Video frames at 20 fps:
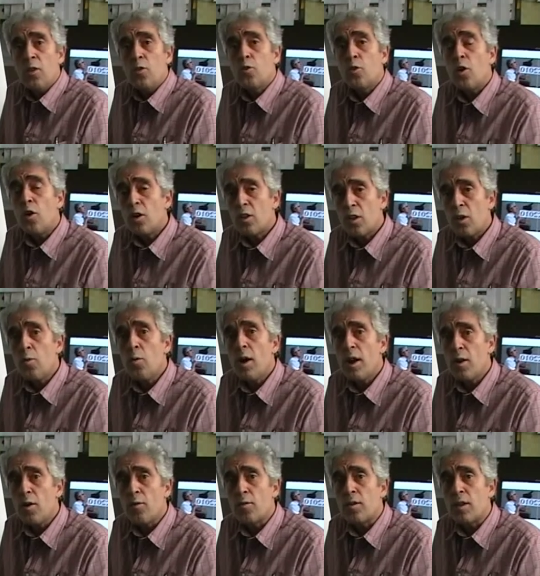
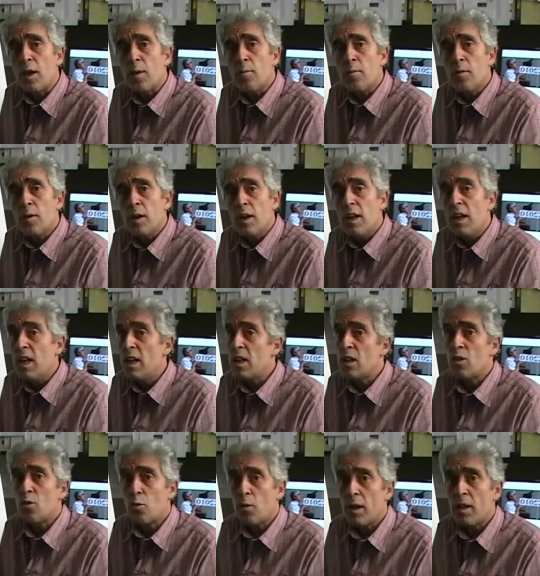31 of them in
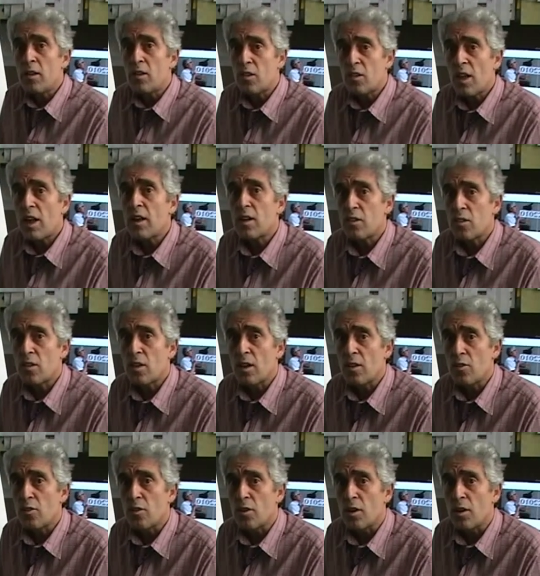the 22nd
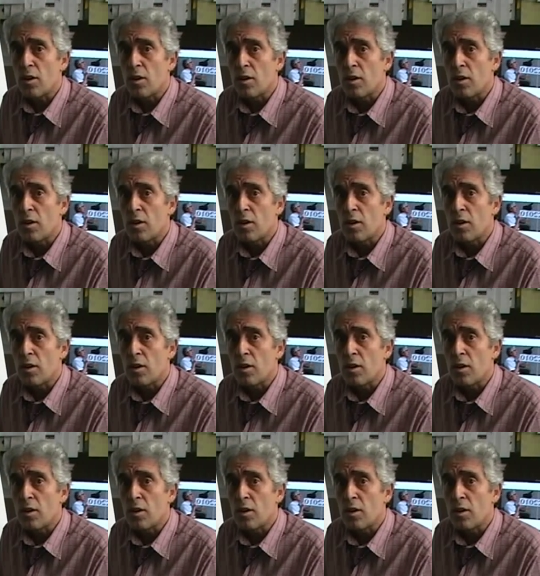century.